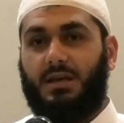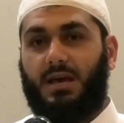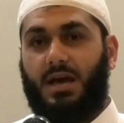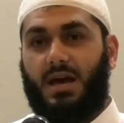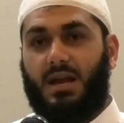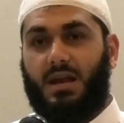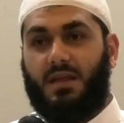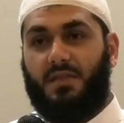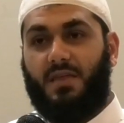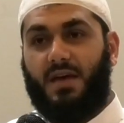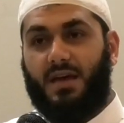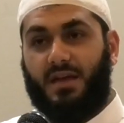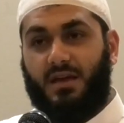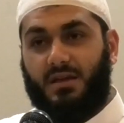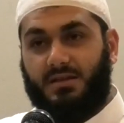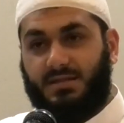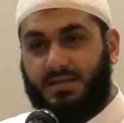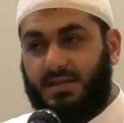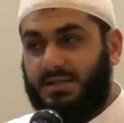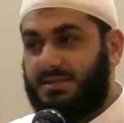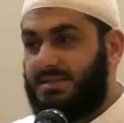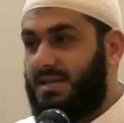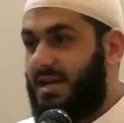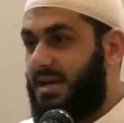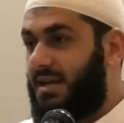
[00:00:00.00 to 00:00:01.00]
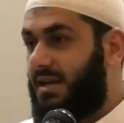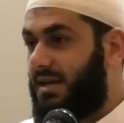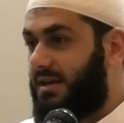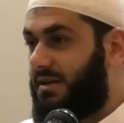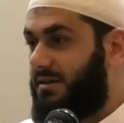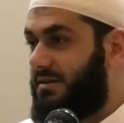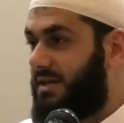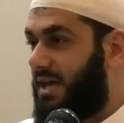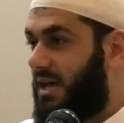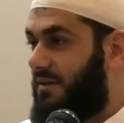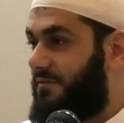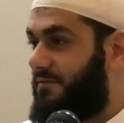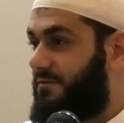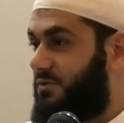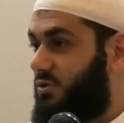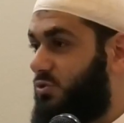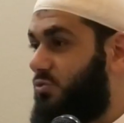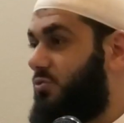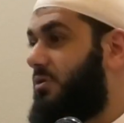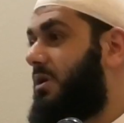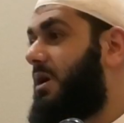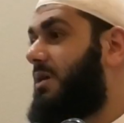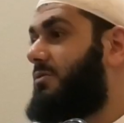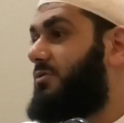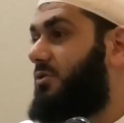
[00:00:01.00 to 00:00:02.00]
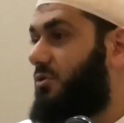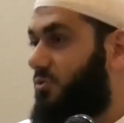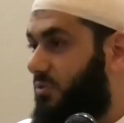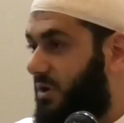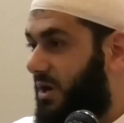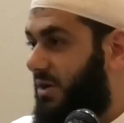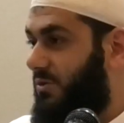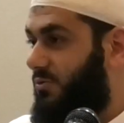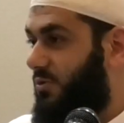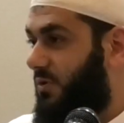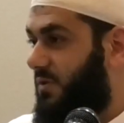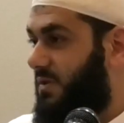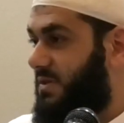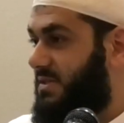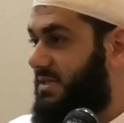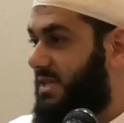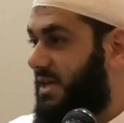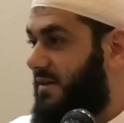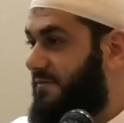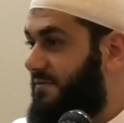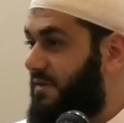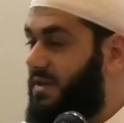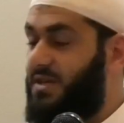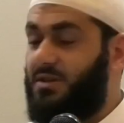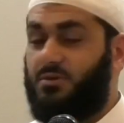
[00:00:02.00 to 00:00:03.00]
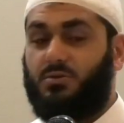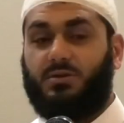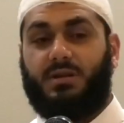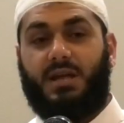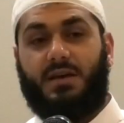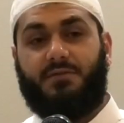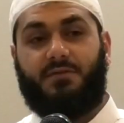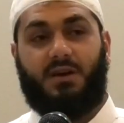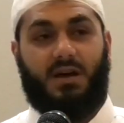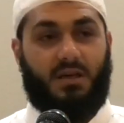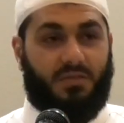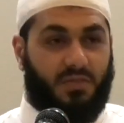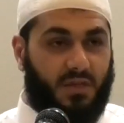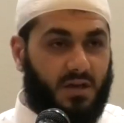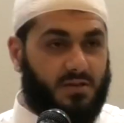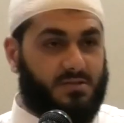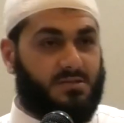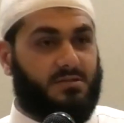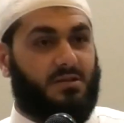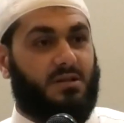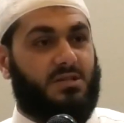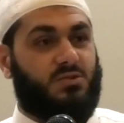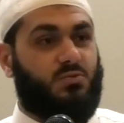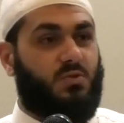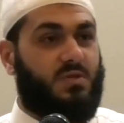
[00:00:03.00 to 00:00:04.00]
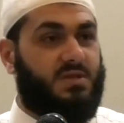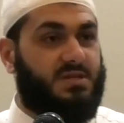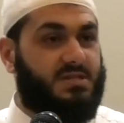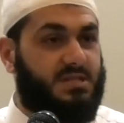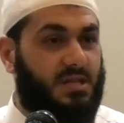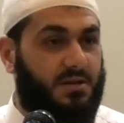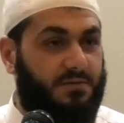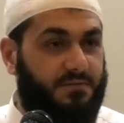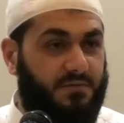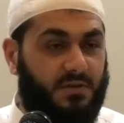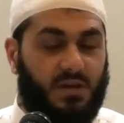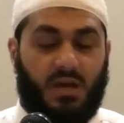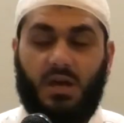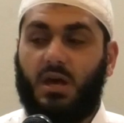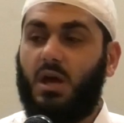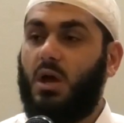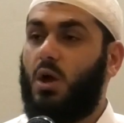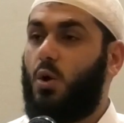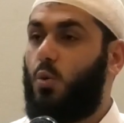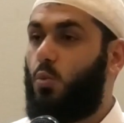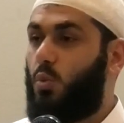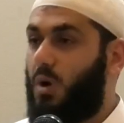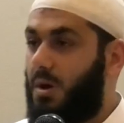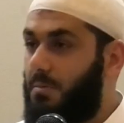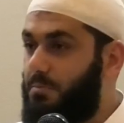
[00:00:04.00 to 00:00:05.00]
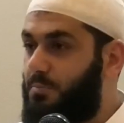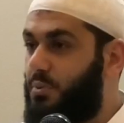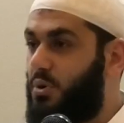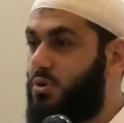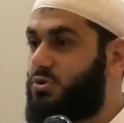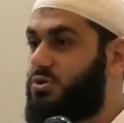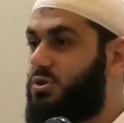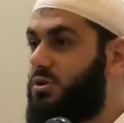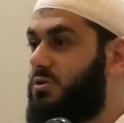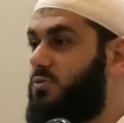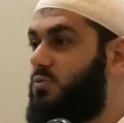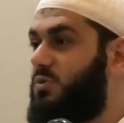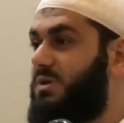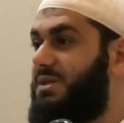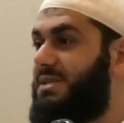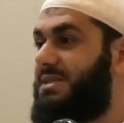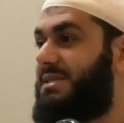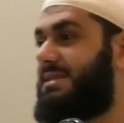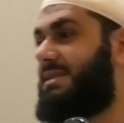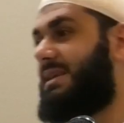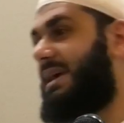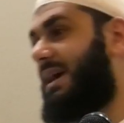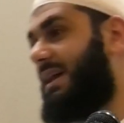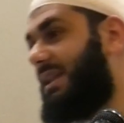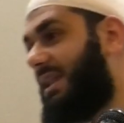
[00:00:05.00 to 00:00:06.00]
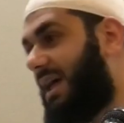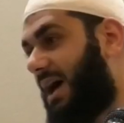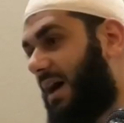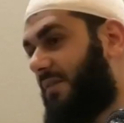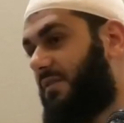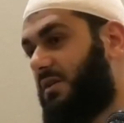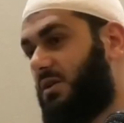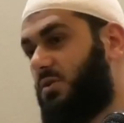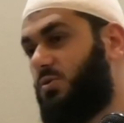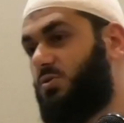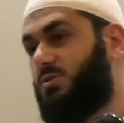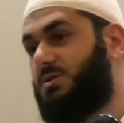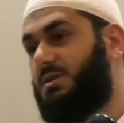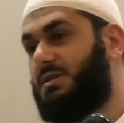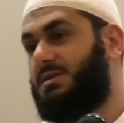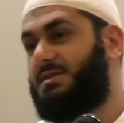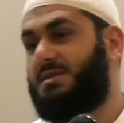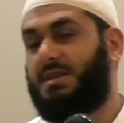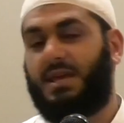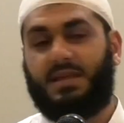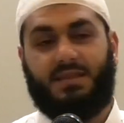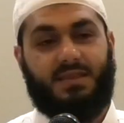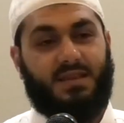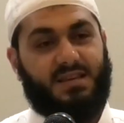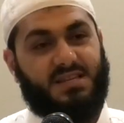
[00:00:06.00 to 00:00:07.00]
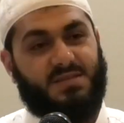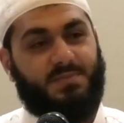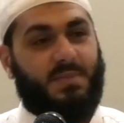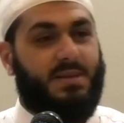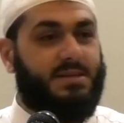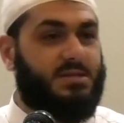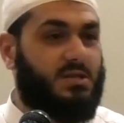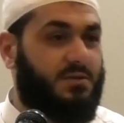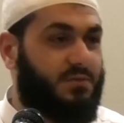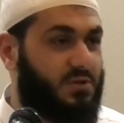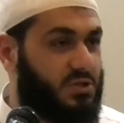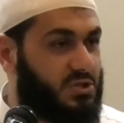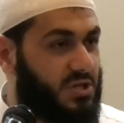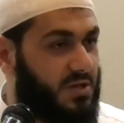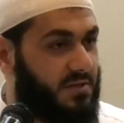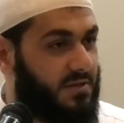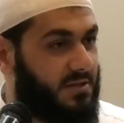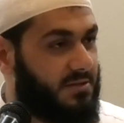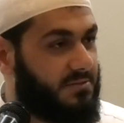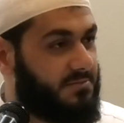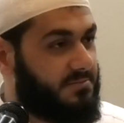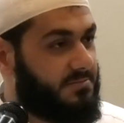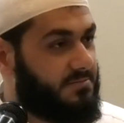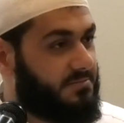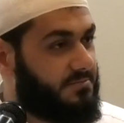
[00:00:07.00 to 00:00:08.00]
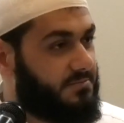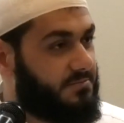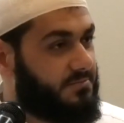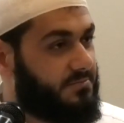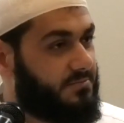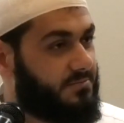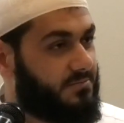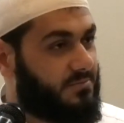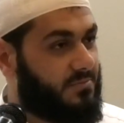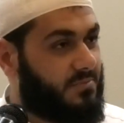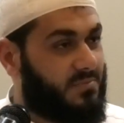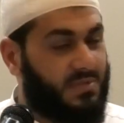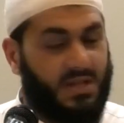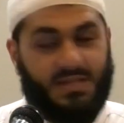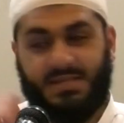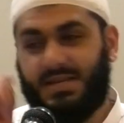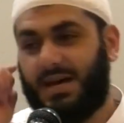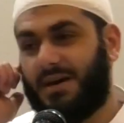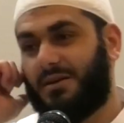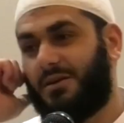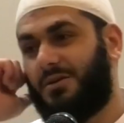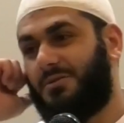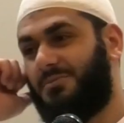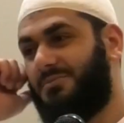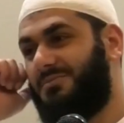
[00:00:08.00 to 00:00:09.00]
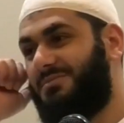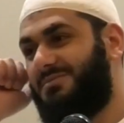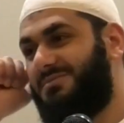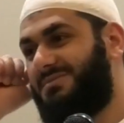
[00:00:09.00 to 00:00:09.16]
That container could have 200 grand worth of stuff, and it could have $1,000 worth of stuff. One person wins and the other loses at the expense of each other. That's haram.